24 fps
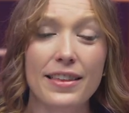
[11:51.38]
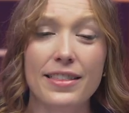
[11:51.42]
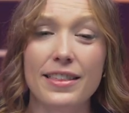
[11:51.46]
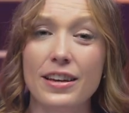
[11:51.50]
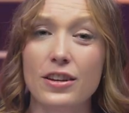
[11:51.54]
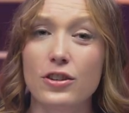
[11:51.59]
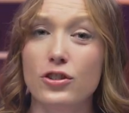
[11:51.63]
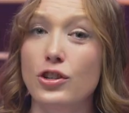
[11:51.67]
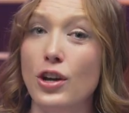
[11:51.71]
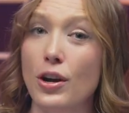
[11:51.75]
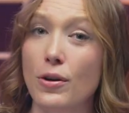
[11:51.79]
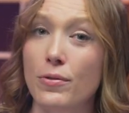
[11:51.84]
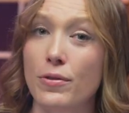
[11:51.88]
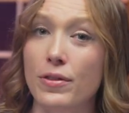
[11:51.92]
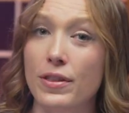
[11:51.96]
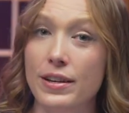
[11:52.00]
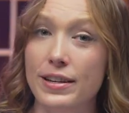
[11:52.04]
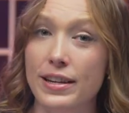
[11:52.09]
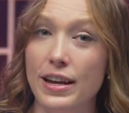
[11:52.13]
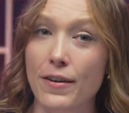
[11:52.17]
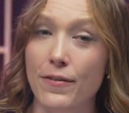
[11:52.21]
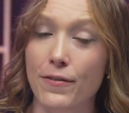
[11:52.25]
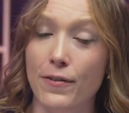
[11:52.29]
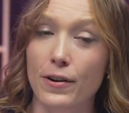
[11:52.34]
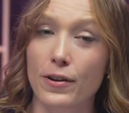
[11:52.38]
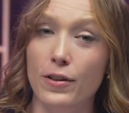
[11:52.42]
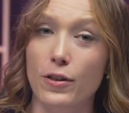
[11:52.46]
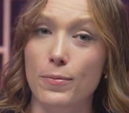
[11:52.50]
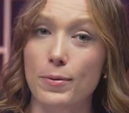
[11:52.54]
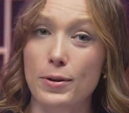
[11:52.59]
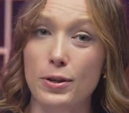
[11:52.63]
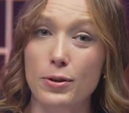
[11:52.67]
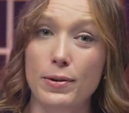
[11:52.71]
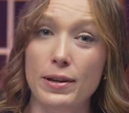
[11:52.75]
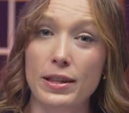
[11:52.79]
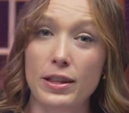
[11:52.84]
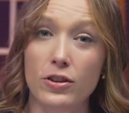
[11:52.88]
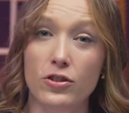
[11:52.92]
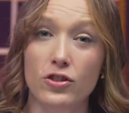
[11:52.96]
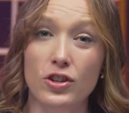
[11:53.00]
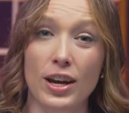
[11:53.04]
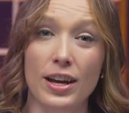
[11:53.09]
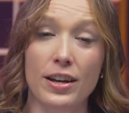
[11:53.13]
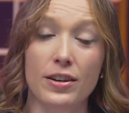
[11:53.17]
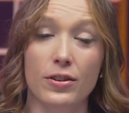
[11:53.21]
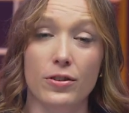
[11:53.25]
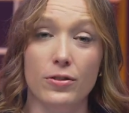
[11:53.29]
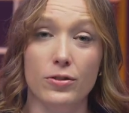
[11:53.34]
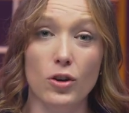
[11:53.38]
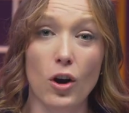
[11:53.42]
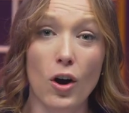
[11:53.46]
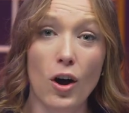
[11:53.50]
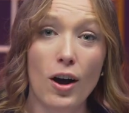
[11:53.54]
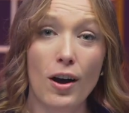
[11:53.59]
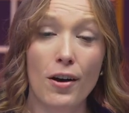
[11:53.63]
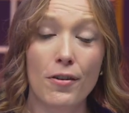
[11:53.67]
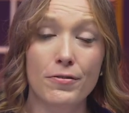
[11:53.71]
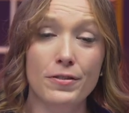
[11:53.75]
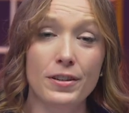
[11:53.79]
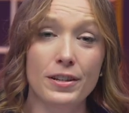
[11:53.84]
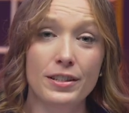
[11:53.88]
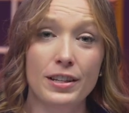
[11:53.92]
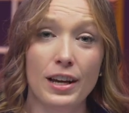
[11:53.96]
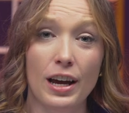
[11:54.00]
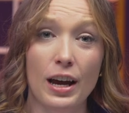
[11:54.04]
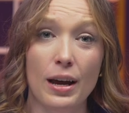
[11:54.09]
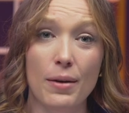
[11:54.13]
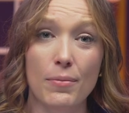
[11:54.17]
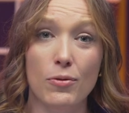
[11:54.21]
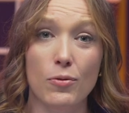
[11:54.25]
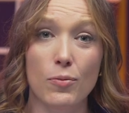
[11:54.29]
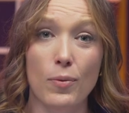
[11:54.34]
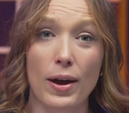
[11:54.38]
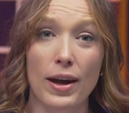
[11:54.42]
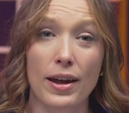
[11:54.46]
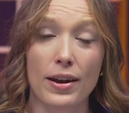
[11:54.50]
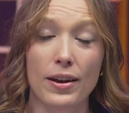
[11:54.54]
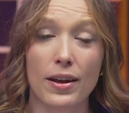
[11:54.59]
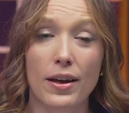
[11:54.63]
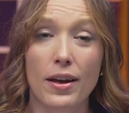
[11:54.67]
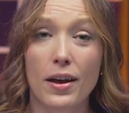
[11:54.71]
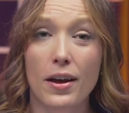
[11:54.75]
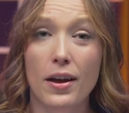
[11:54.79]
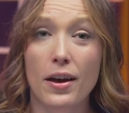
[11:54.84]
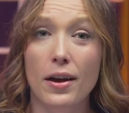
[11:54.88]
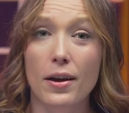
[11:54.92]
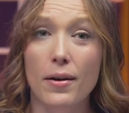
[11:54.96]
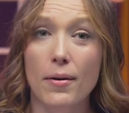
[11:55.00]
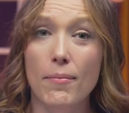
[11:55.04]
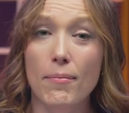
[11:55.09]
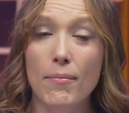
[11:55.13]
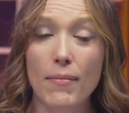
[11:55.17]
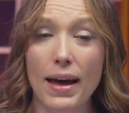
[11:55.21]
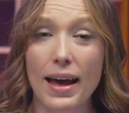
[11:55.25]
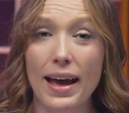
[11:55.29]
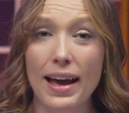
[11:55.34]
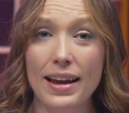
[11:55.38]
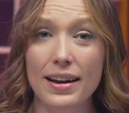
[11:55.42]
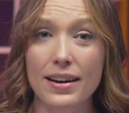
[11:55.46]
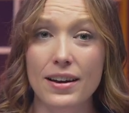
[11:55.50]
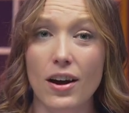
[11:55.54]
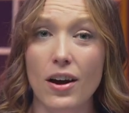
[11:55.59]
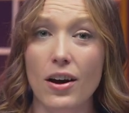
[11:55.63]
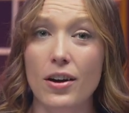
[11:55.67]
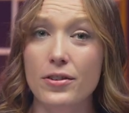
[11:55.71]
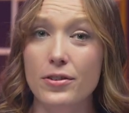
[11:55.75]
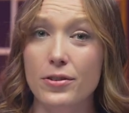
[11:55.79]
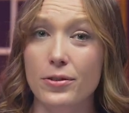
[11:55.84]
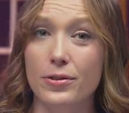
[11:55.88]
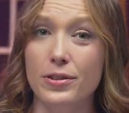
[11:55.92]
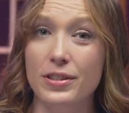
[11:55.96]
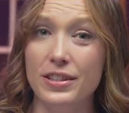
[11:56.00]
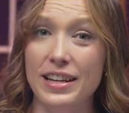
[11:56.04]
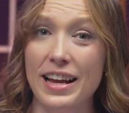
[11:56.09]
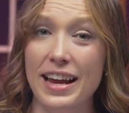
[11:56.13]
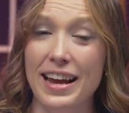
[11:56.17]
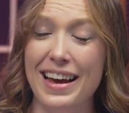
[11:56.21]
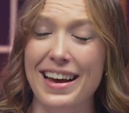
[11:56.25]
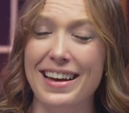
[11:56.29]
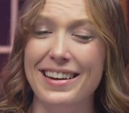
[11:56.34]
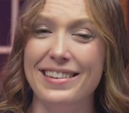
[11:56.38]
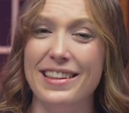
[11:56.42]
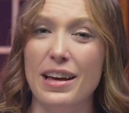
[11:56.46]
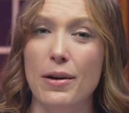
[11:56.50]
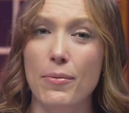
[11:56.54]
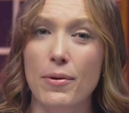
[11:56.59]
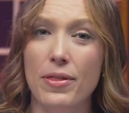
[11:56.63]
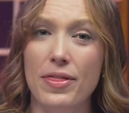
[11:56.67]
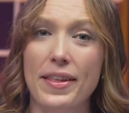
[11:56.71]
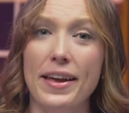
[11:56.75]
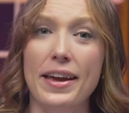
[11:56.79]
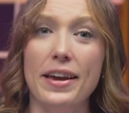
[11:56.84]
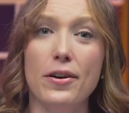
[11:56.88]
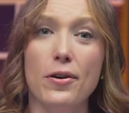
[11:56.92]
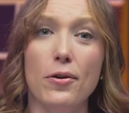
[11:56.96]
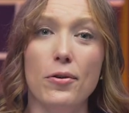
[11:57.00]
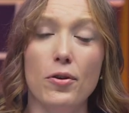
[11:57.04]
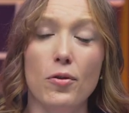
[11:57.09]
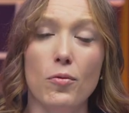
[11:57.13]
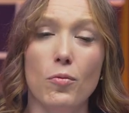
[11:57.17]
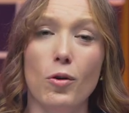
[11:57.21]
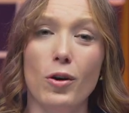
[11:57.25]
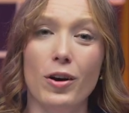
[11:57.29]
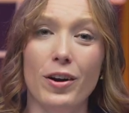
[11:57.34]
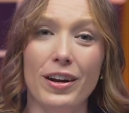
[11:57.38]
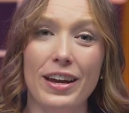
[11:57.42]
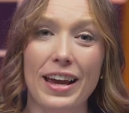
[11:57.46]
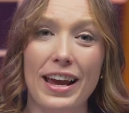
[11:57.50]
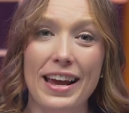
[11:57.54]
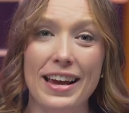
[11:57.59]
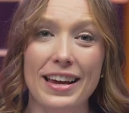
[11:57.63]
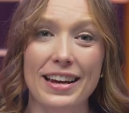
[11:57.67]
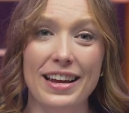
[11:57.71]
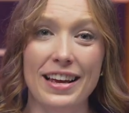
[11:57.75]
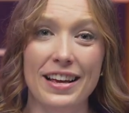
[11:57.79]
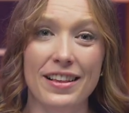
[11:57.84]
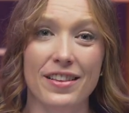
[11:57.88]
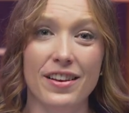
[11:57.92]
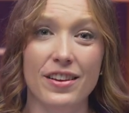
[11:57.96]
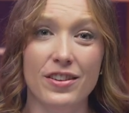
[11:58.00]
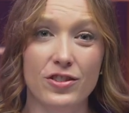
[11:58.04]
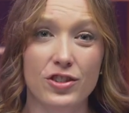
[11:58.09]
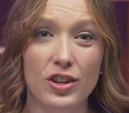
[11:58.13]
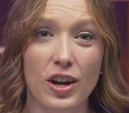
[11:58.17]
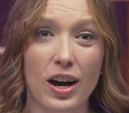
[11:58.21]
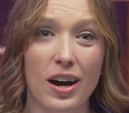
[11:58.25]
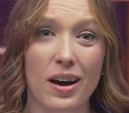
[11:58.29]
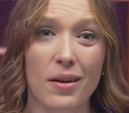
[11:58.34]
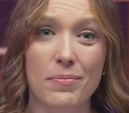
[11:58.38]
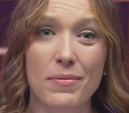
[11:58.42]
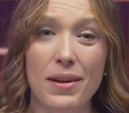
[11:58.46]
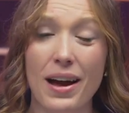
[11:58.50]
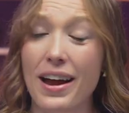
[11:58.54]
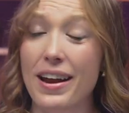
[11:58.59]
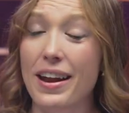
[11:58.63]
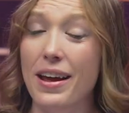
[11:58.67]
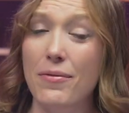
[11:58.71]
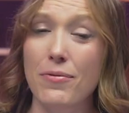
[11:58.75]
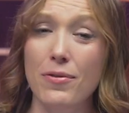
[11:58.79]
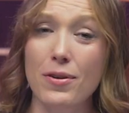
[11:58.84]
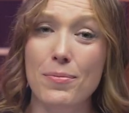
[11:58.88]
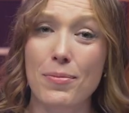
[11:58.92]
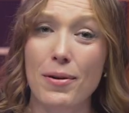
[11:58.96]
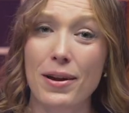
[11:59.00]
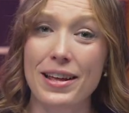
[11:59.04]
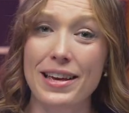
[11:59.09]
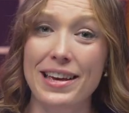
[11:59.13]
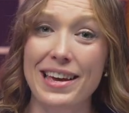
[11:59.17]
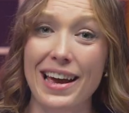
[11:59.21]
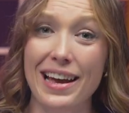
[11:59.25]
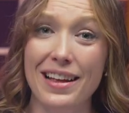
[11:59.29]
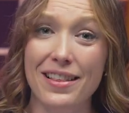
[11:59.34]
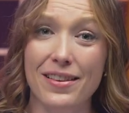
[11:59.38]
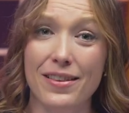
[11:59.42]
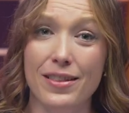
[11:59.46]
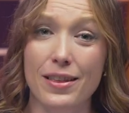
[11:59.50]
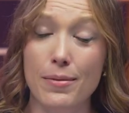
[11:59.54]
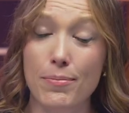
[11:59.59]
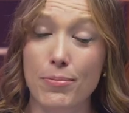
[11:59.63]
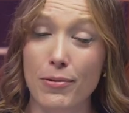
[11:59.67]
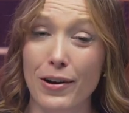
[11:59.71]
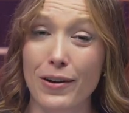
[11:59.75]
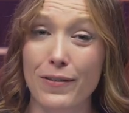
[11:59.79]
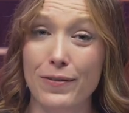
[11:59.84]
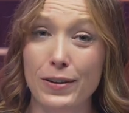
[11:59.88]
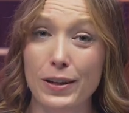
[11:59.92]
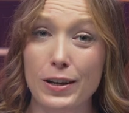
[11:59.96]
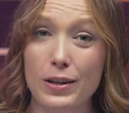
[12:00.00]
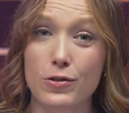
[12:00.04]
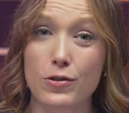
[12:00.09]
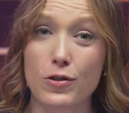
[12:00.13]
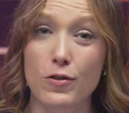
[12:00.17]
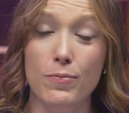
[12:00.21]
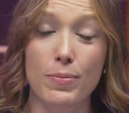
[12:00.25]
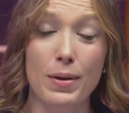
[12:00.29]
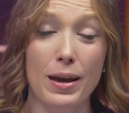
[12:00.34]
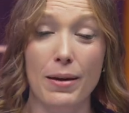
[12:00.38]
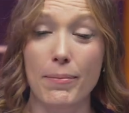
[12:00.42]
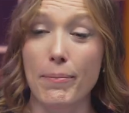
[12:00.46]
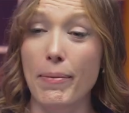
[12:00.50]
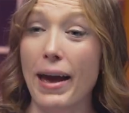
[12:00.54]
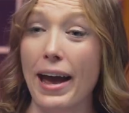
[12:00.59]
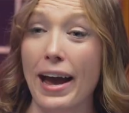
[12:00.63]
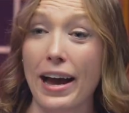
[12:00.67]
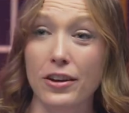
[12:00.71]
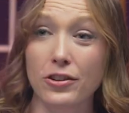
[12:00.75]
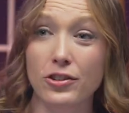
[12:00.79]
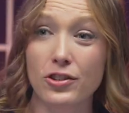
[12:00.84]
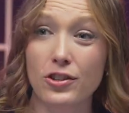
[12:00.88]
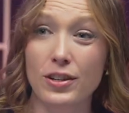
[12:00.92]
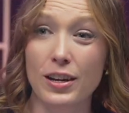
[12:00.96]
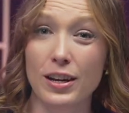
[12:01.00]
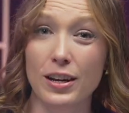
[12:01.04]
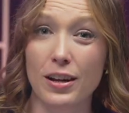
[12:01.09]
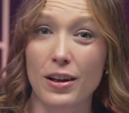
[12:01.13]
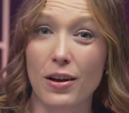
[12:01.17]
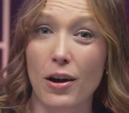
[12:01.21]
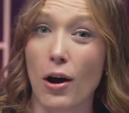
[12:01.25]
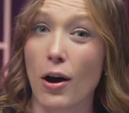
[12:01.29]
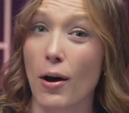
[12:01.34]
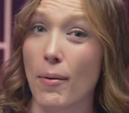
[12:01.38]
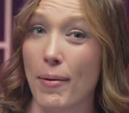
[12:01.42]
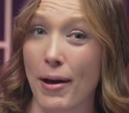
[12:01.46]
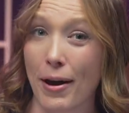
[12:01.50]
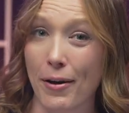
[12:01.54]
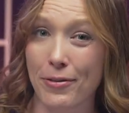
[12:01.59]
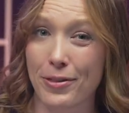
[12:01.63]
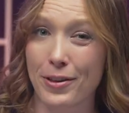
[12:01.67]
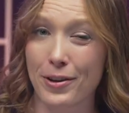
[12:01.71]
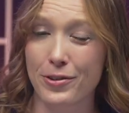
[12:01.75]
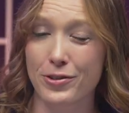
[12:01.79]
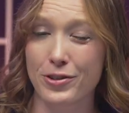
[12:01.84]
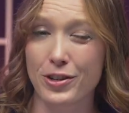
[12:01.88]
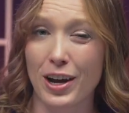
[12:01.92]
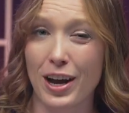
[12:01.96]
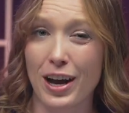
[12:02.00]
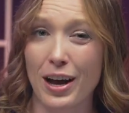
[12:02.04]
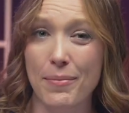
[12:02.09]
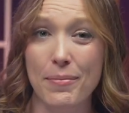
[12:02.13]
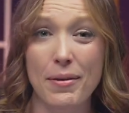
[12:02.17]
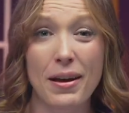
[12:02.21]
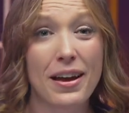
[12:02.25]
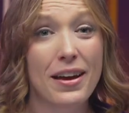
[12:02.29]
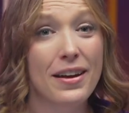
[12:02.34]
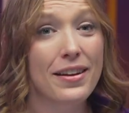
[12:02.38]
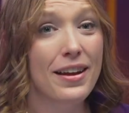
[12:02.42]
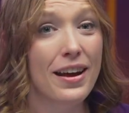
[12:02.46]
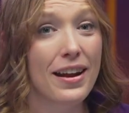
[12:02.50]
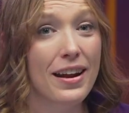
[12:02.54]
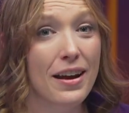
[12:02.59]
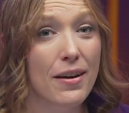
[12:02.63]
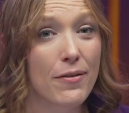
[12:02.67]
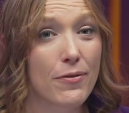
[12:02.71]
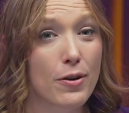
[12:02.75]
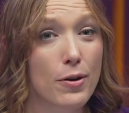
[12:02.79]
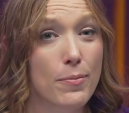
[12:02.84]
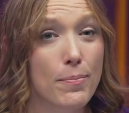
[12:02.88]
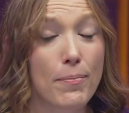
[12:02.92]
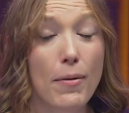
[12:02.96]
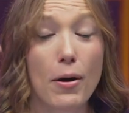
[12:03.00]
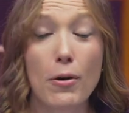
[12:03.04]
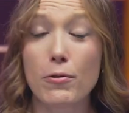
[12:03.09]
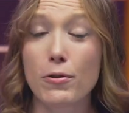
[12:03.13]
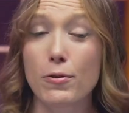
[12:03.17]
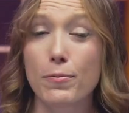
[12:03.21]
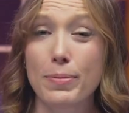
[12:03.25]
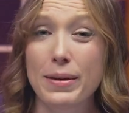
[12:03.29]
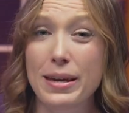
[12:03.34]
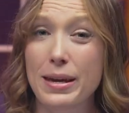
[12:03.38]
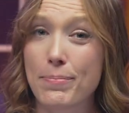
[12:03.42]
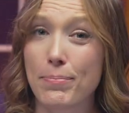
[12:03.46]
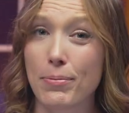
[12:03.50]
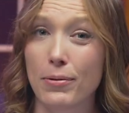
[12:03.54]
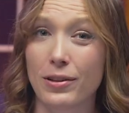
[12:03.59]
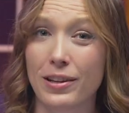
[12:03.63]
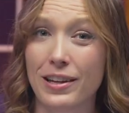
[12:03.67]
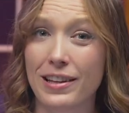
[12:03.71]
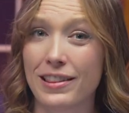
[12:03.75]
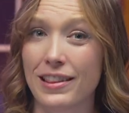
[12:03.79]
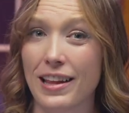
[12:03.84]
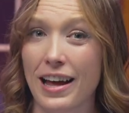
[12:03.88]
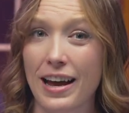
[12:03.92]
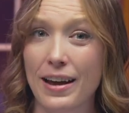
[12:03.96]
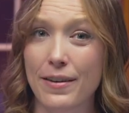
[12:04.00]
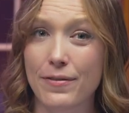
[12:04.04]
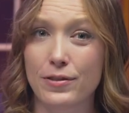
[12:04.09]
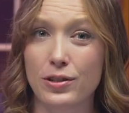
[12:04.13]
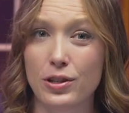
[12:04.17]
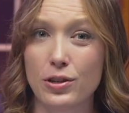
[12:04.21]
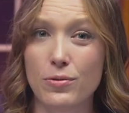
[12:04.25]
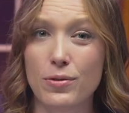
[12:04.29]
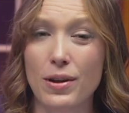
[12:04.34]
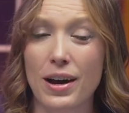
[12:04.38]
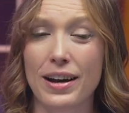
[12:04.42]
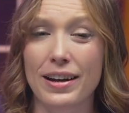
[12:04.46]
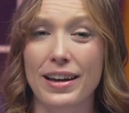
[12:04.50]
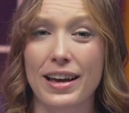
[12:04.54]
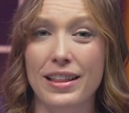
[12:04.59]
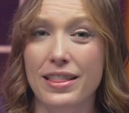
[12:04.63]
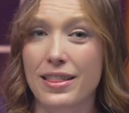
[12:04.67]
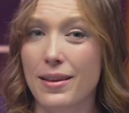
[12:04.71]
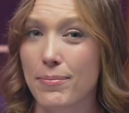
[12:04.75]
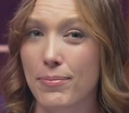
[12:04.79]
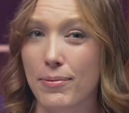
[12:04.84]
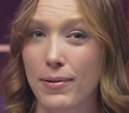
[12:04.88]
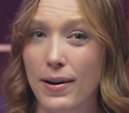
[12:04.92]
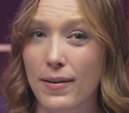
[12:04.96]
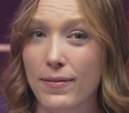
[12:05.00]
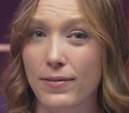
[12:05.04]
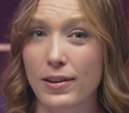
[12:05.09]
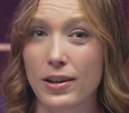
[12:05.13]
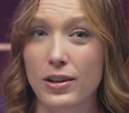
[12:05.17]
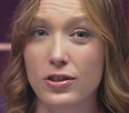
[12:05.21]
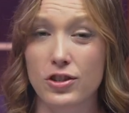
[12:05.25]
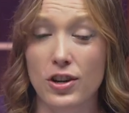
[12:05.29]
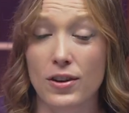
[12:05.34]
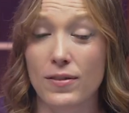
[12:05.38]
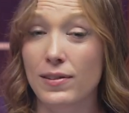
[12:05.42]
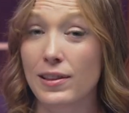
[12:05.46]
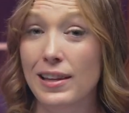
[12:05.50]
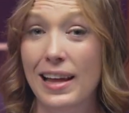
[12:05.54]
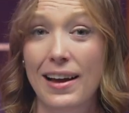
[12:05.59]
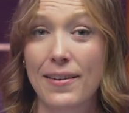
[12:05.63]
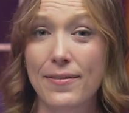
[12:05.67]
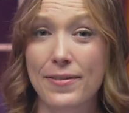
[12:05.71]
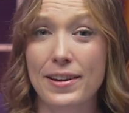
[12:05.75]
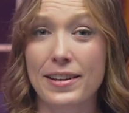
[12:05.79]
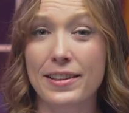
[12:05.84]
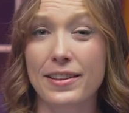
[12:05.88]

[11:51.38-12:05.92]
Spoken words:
shows the difference between the genders. Oftentimes when men understand that when they go to work, it is a job. Not everybody gets the privilege of being passionate about their job. Most people in life do not get the privilege of loving